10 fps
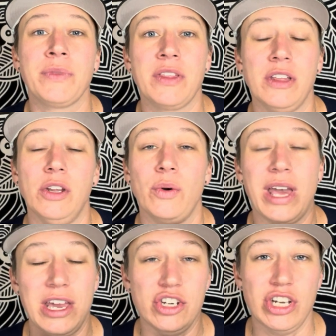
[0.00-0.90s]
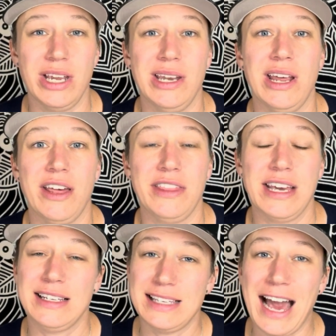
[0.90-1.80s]
the location, the
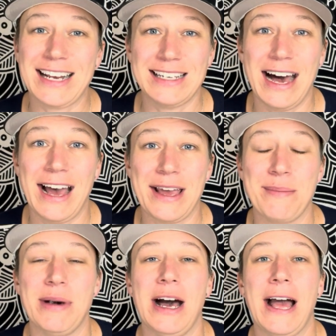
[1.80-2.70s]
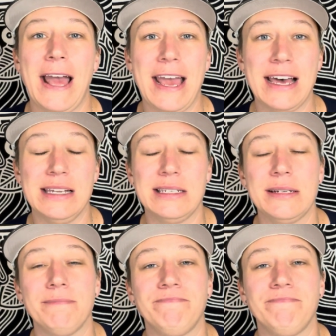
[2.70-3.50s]
exact time, and